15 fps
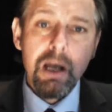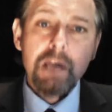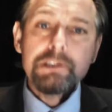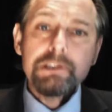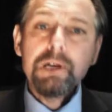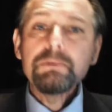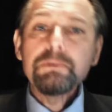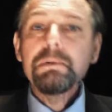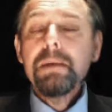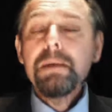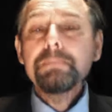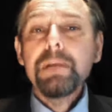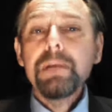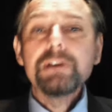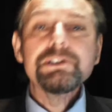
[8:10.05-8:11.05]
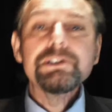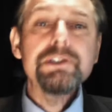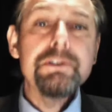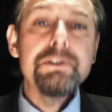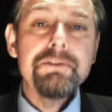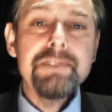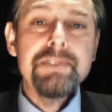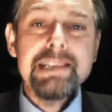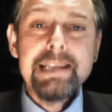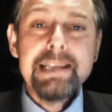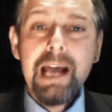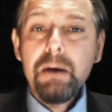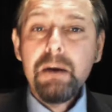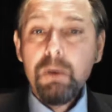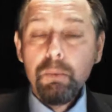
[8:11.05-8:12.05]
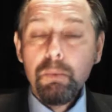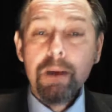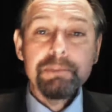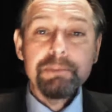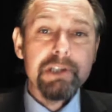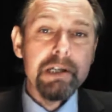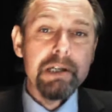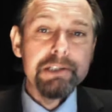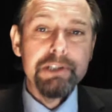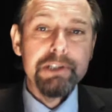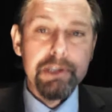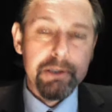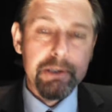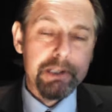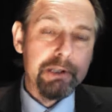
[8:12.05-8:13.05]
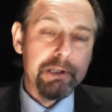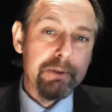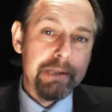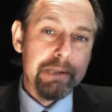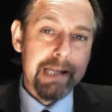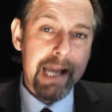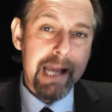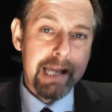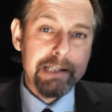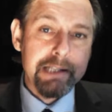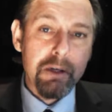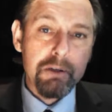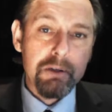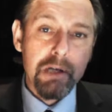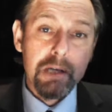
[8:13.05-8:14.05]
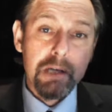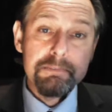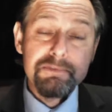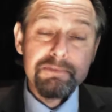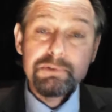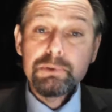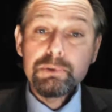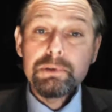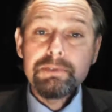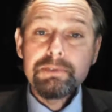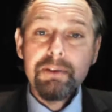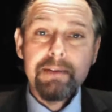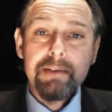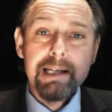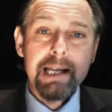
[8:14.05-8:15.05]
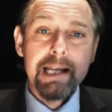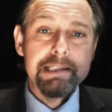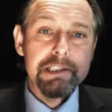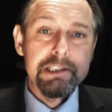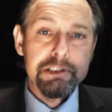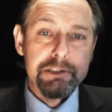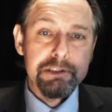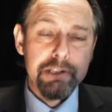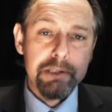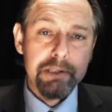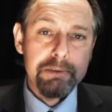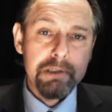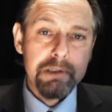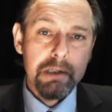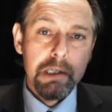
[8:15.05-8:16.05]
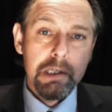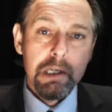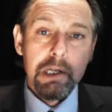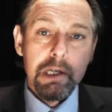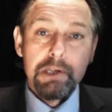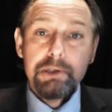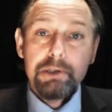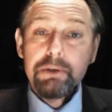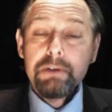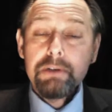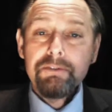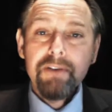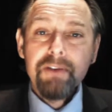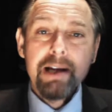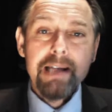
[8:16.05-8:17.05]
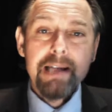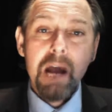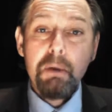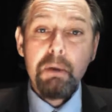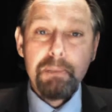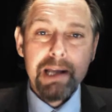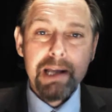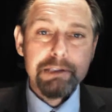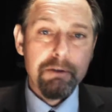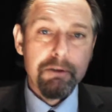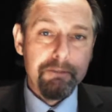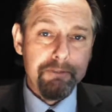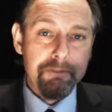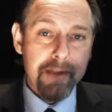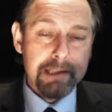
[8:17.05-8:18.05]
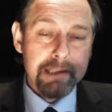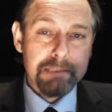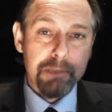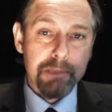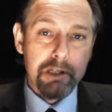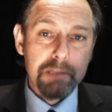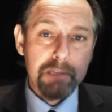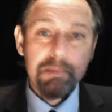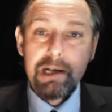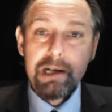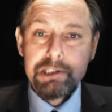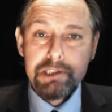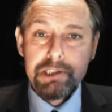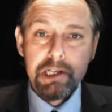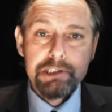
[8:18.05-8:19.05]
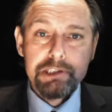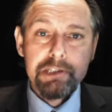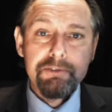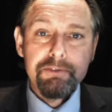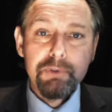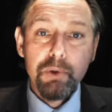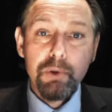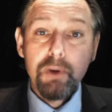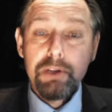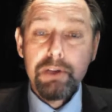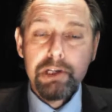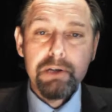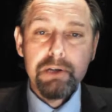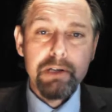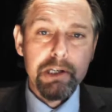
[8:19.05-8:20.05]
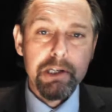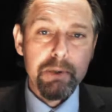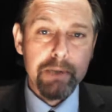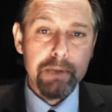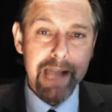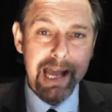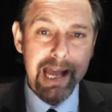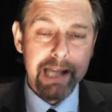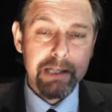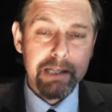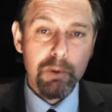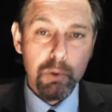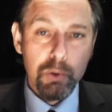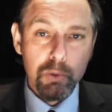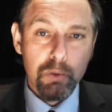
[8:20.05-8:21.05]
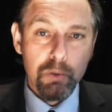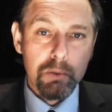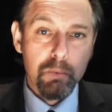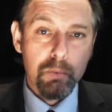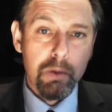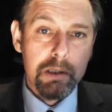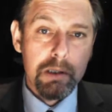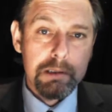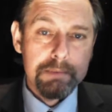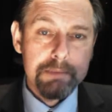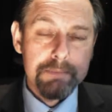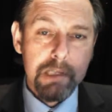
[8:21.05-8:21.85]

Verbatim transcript: So remember to visit our website, the unit U K dot com, for all the very latest news. You can find our page on Facebook by searching for TheUnit U K, all one word.